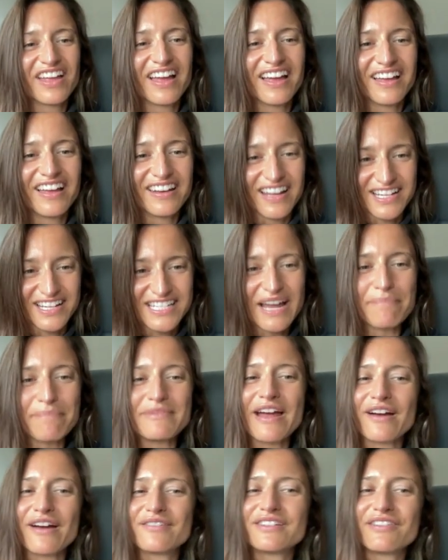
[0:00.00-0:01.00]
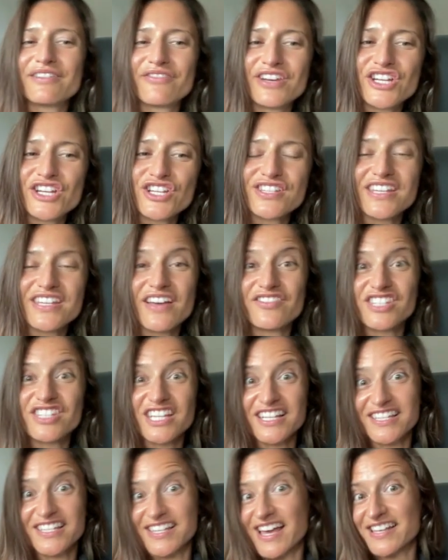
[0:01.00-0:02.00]
Next up, narrow definitions of
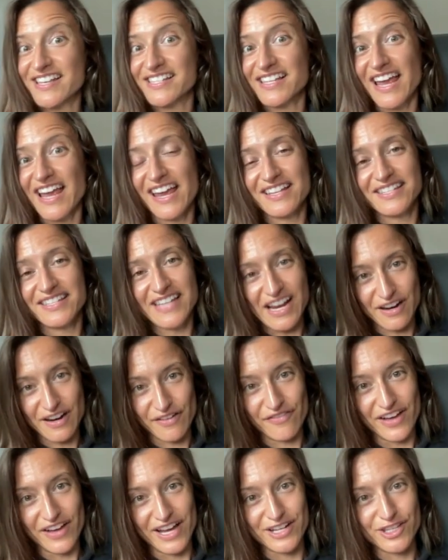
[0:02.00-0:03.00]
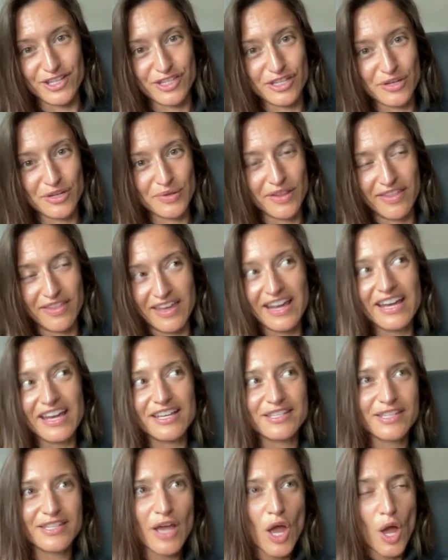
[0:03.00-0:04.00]
success and sacrifice. So the thing
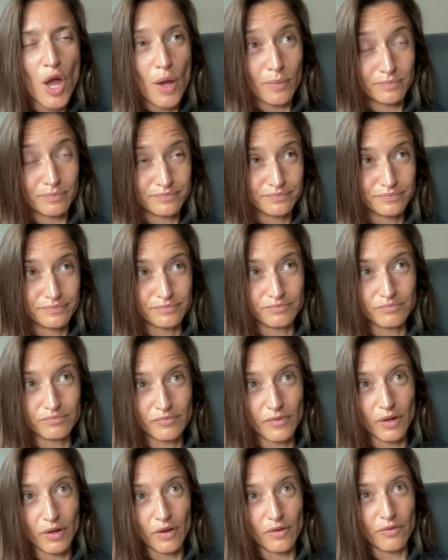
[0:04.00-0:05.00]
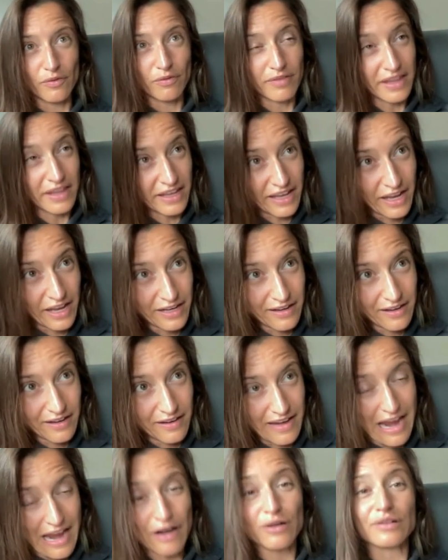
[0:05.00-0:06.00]
is, thinking
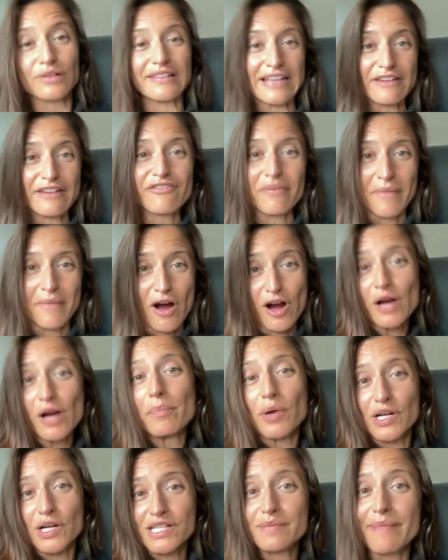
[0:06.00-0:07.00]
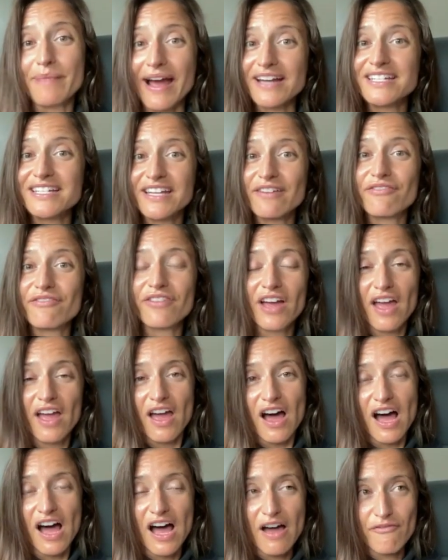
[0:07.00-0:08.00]
narrowly from our perspective,
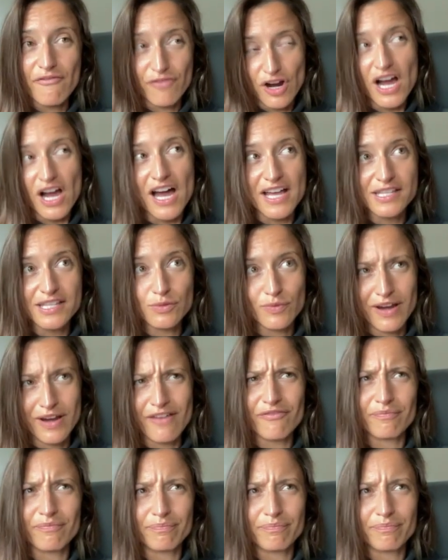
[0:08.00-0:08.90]
for us, whenever,